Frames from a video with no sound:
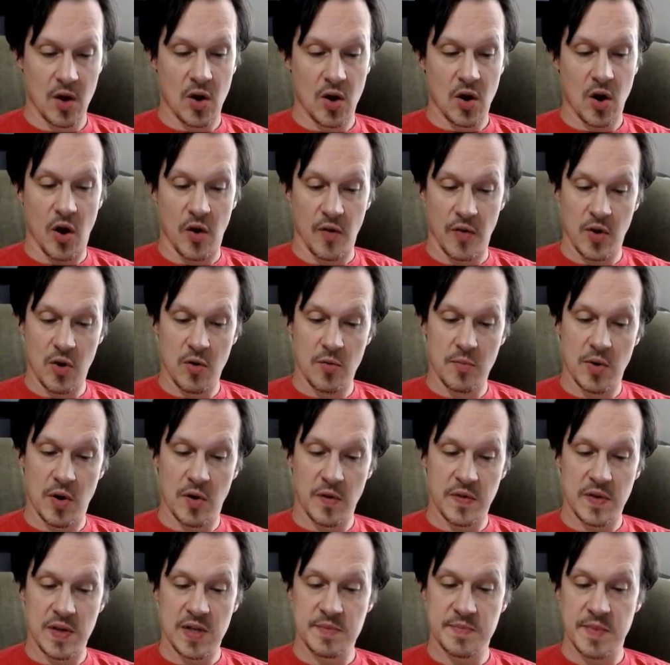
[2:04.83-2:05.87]
Although both
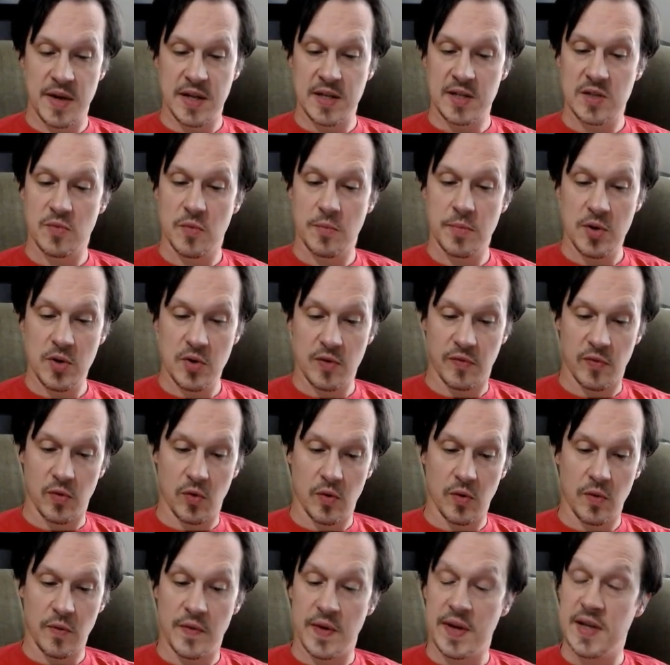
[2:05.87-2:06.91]
these maidens were
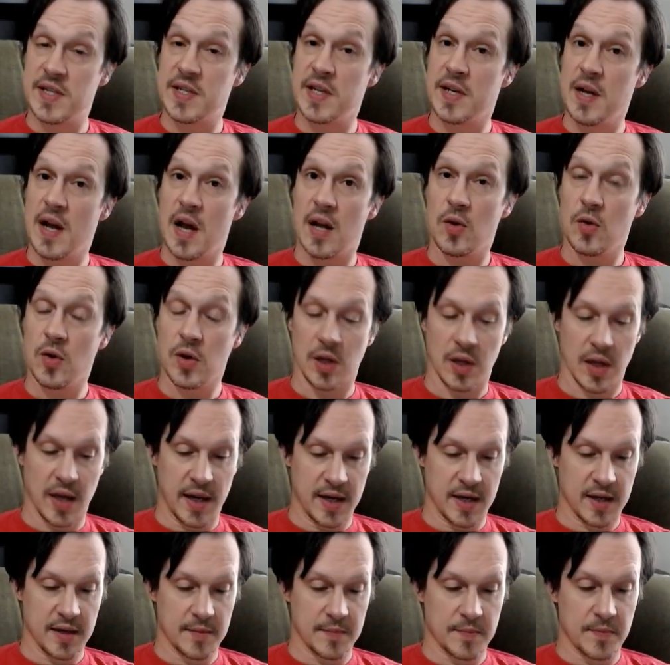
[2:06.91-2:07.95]
beautiful, they did not look
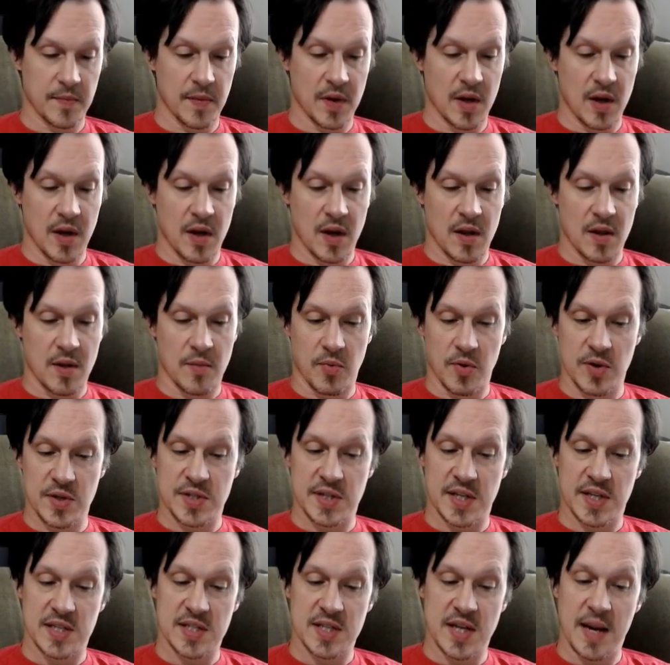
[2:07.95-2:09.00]
alike. The
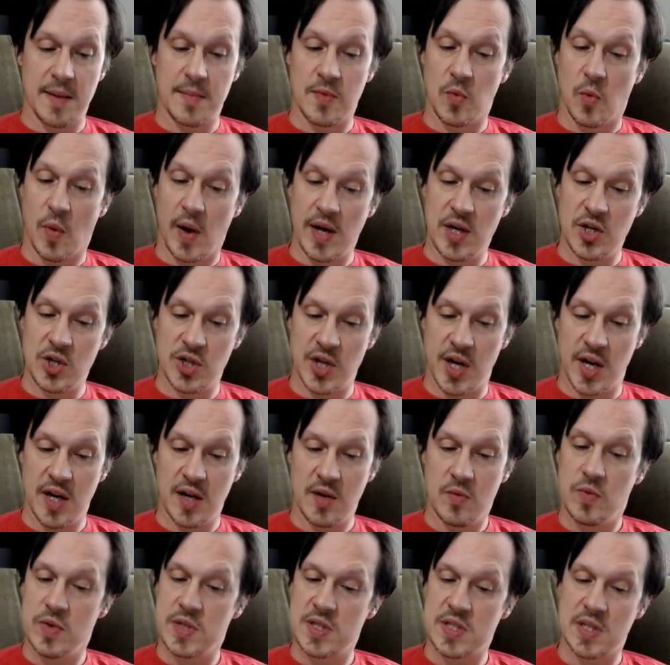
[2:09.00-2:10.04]
princess named White Jade
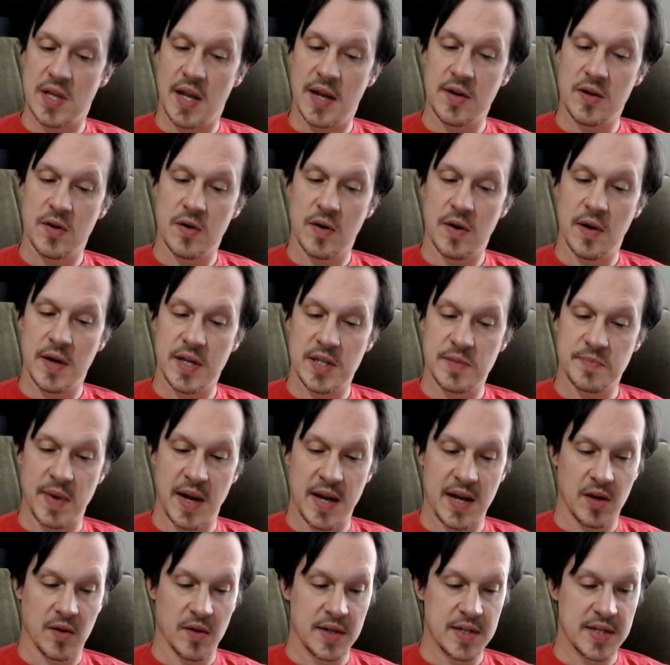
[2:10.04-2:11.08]
was slender and as
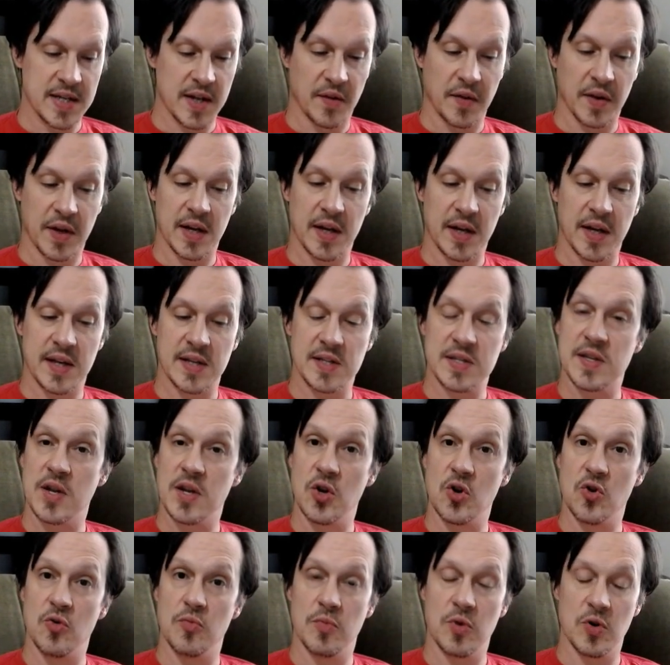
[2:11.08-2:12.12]
pale and delicate as the
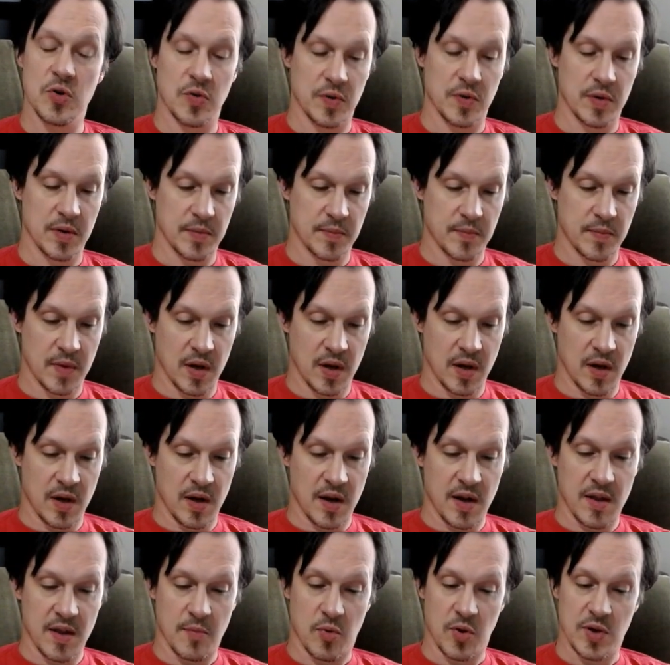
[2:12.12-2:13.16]
new moon.
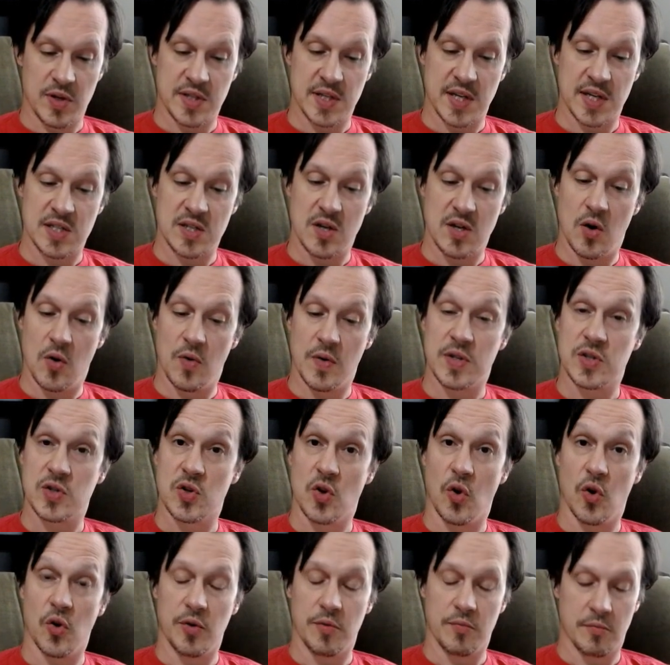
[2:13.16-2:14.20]
The princess known as
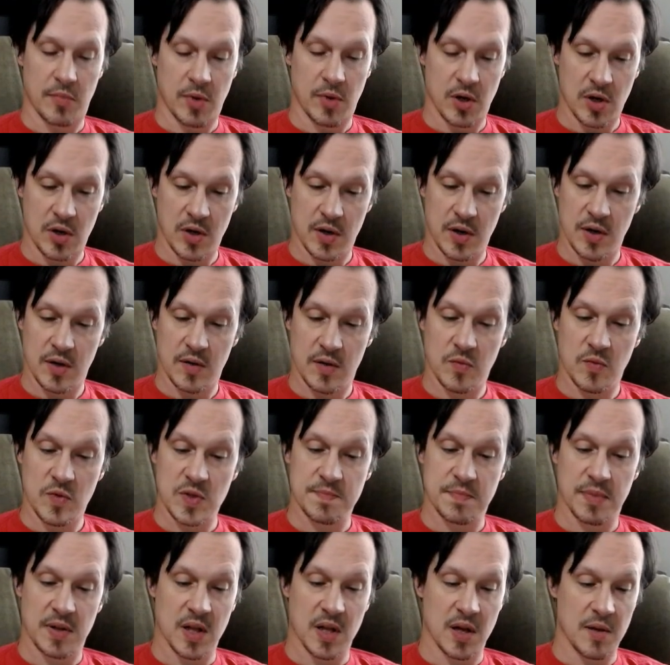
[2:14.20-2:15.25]
Golden Bird was
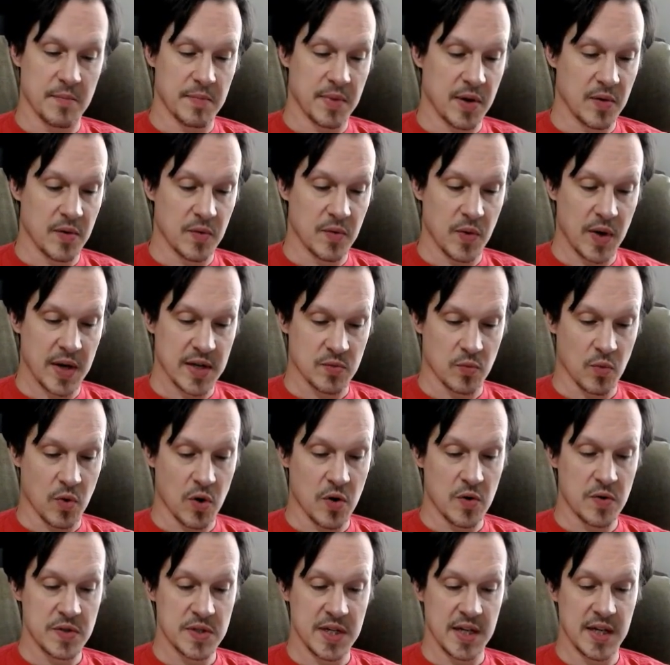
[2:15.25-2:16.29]
plump and as
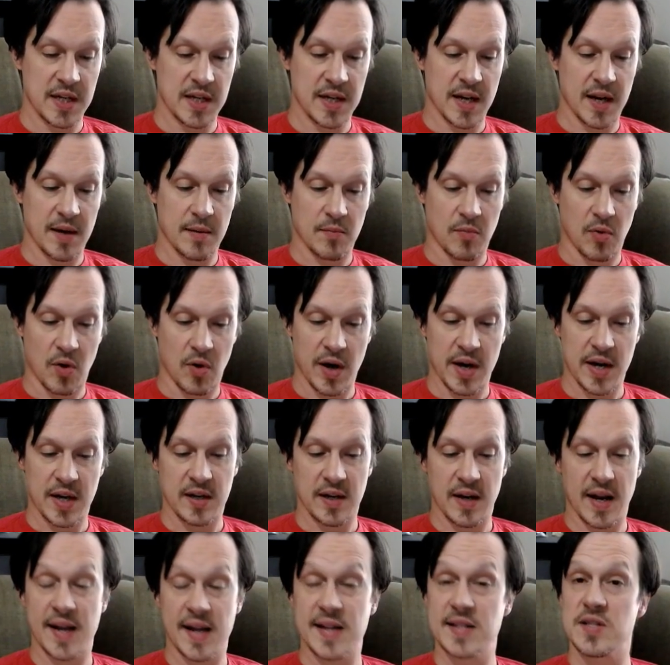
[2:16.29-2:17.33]
rosy bright
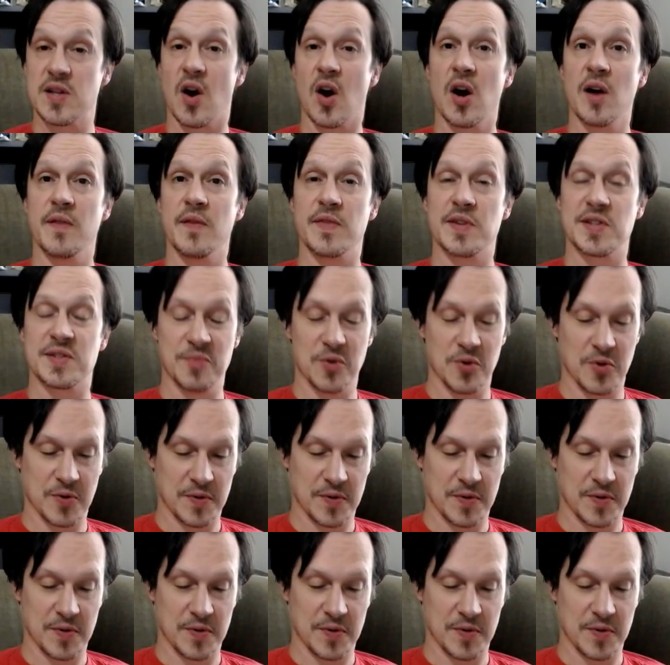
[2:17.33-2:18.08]
as the harvest moon.